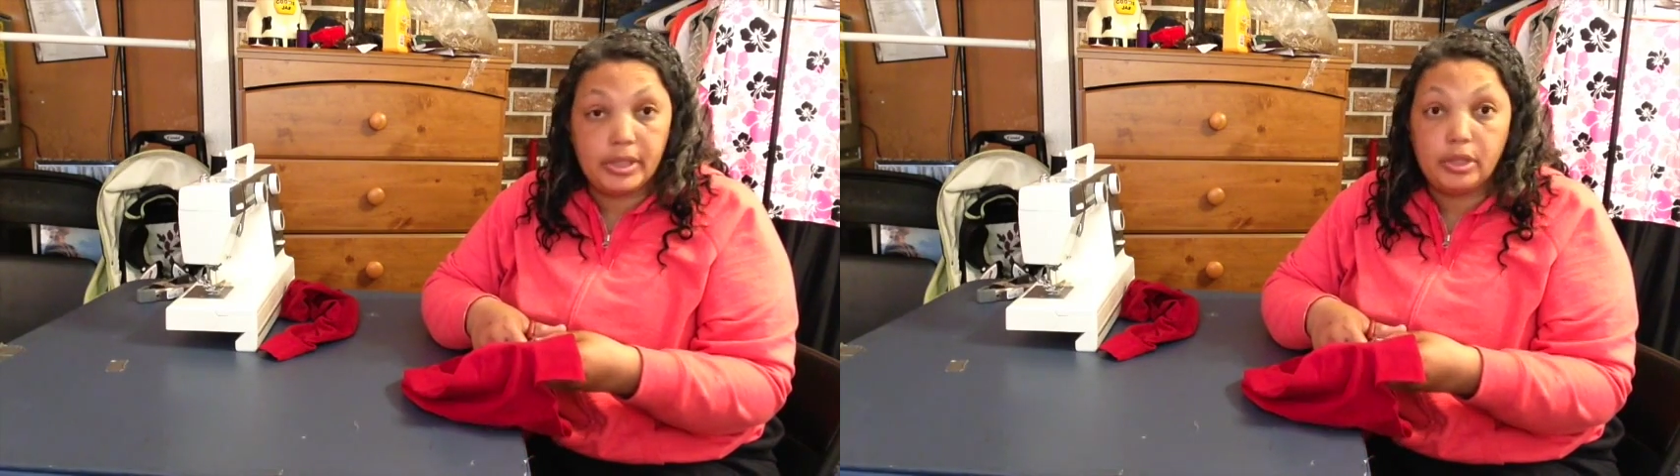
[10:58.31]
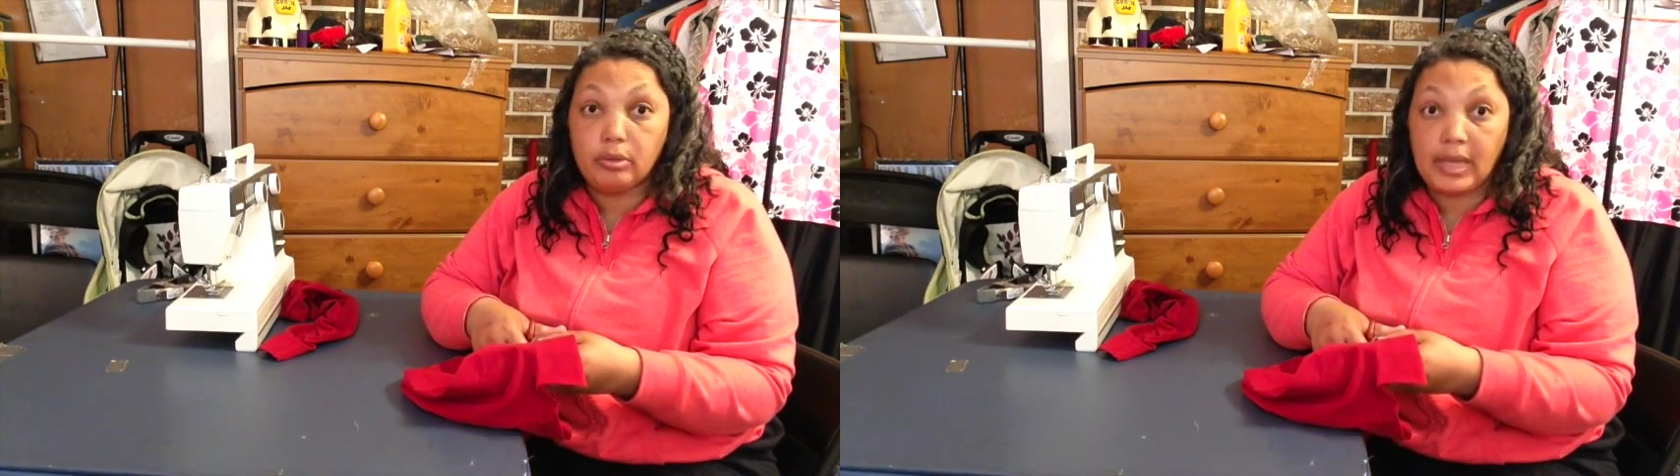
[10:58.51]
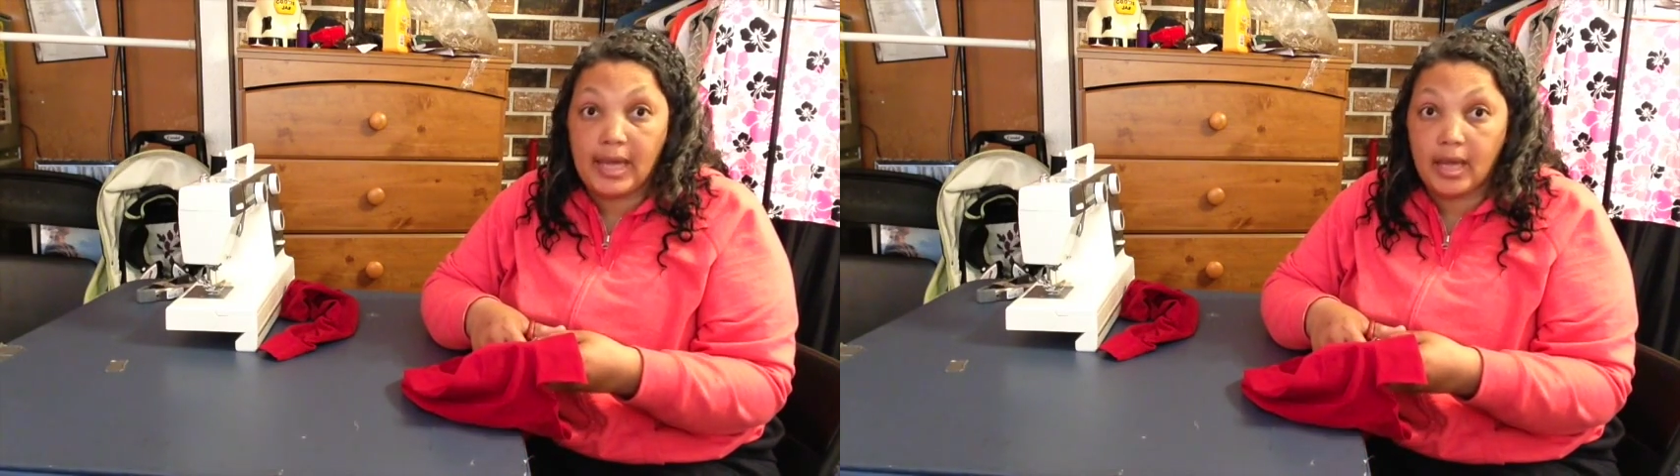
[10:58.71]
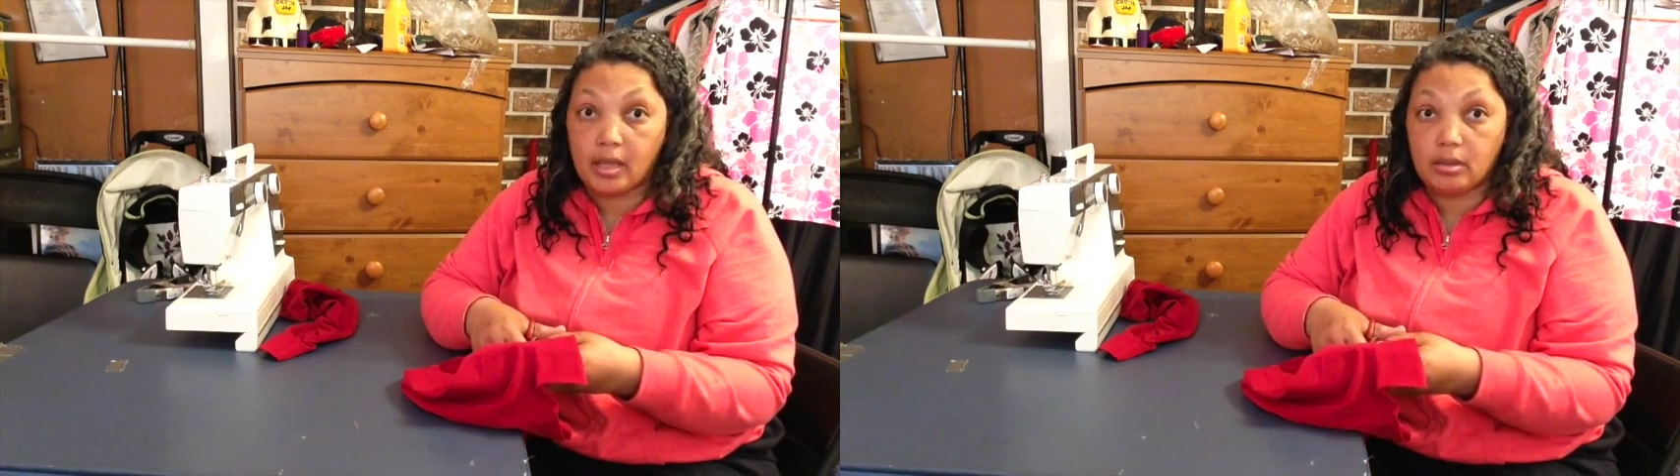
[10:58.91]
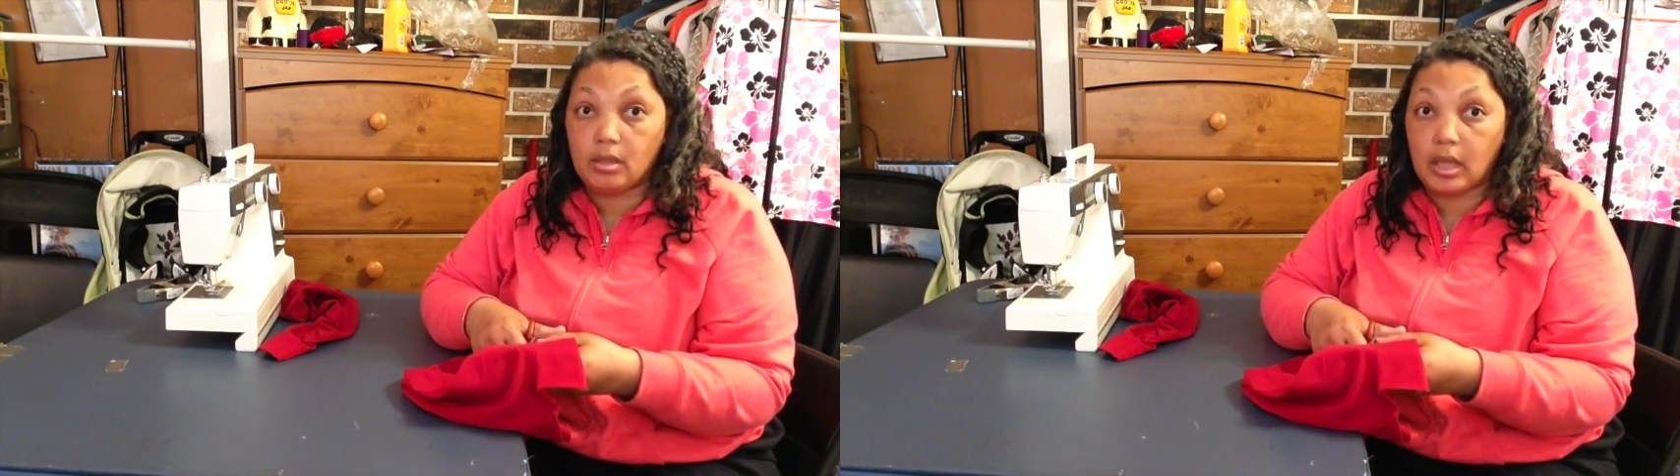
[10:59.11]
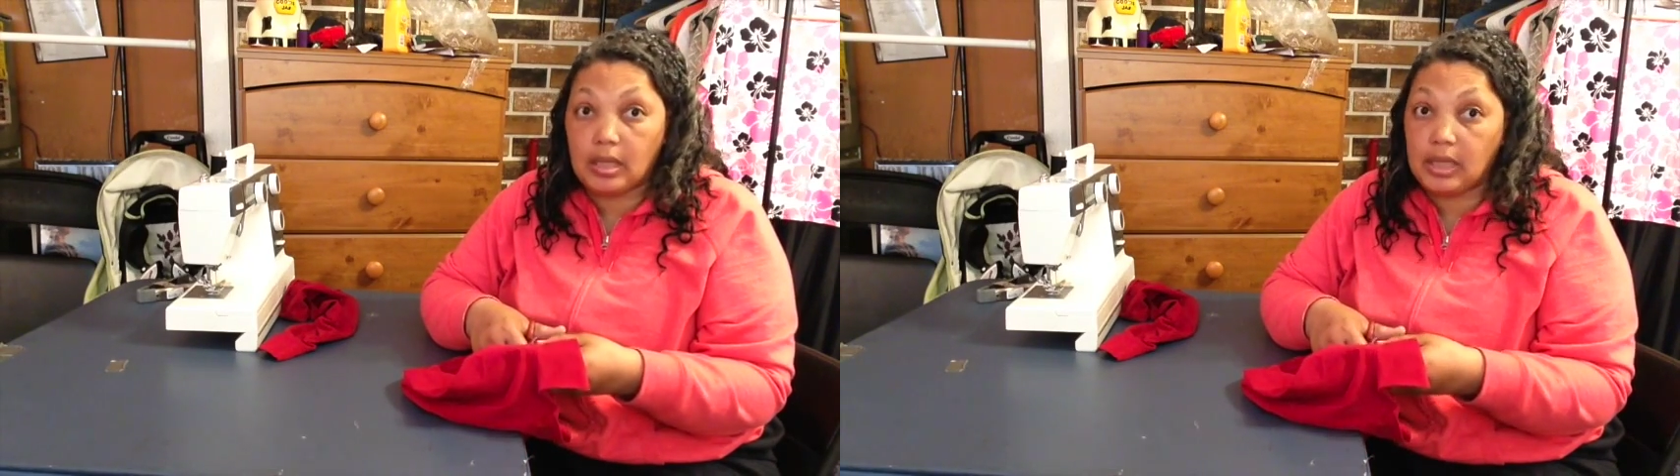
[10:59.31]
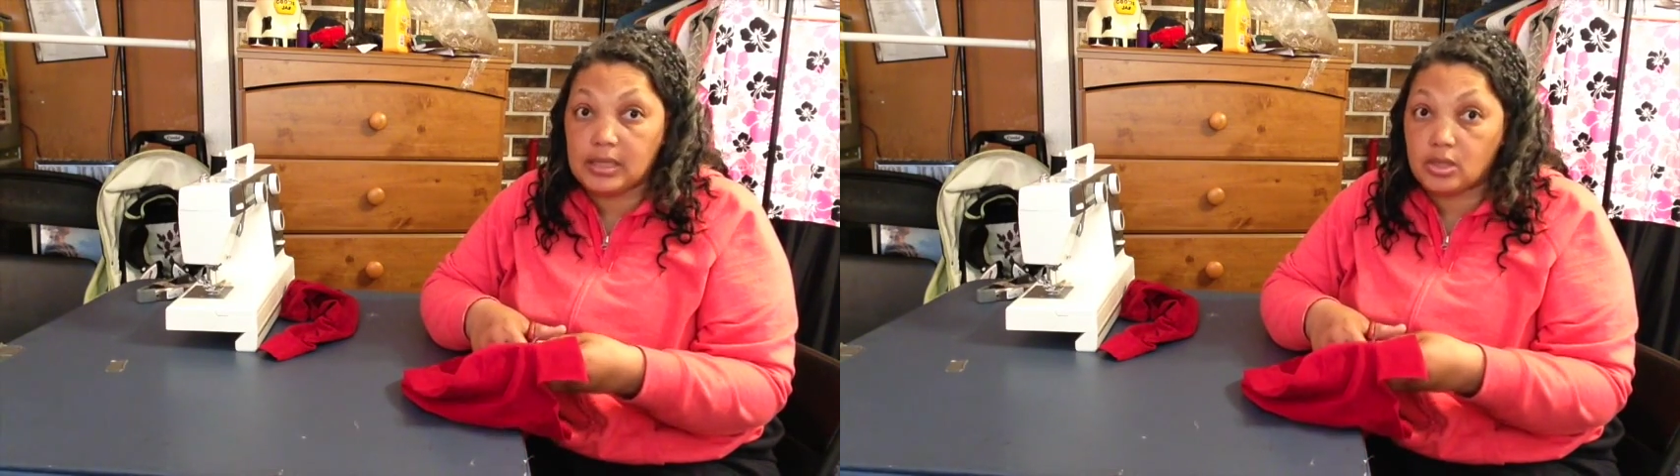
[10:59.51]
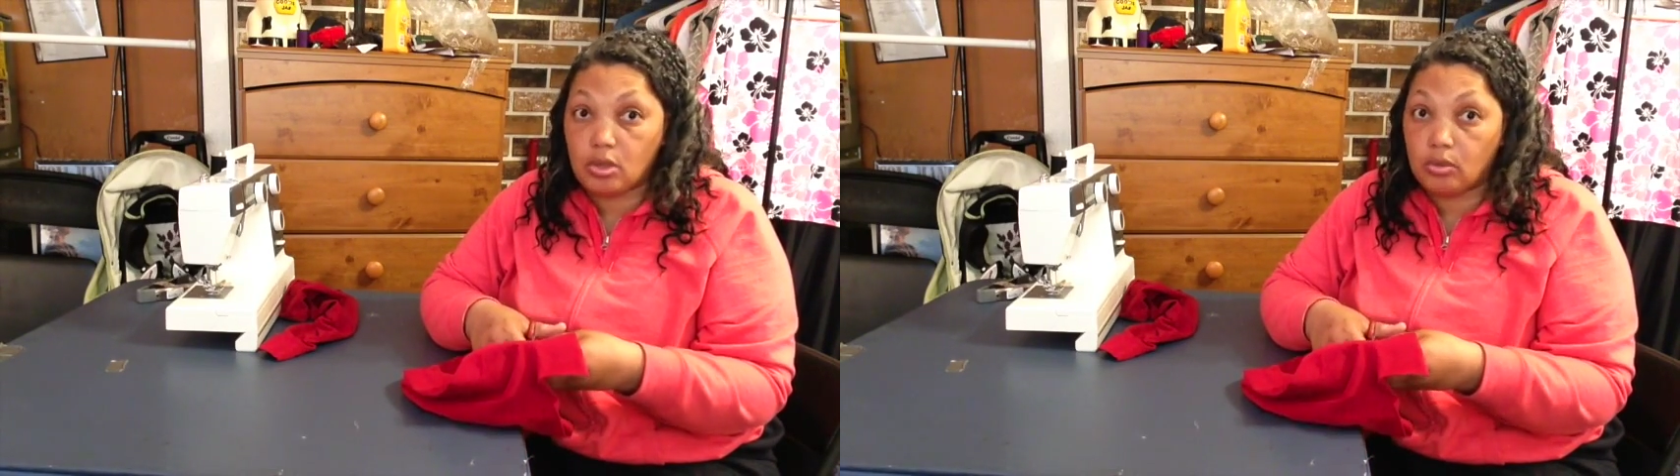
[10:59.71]
then you can. And
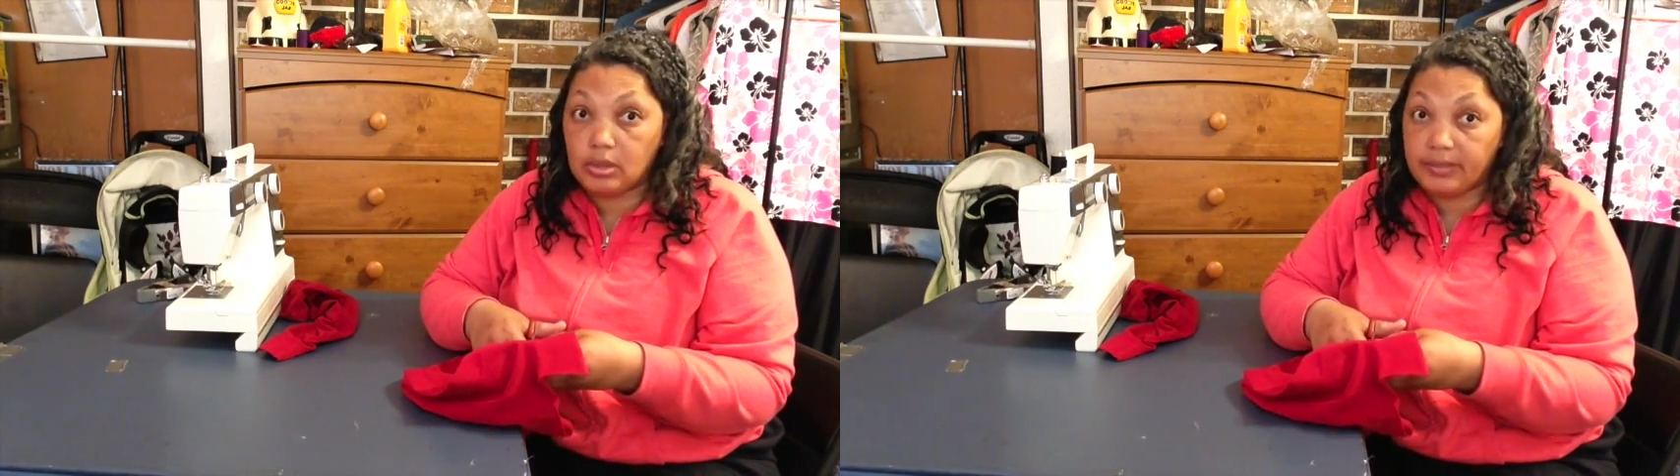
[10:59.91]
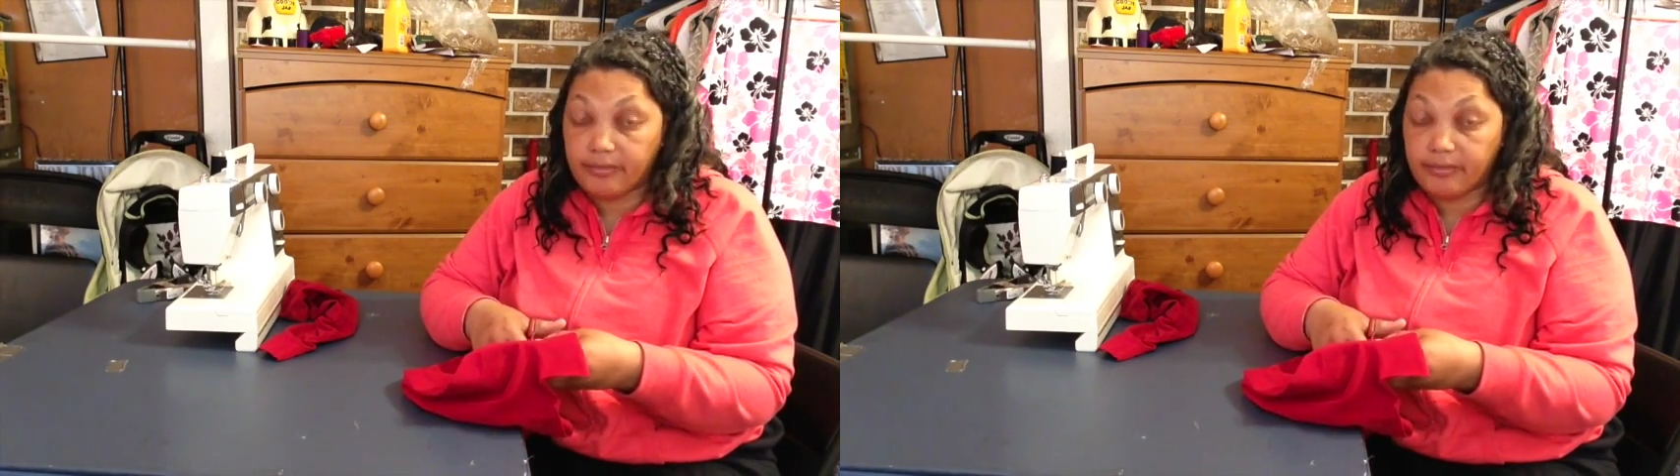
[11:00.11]
that's totally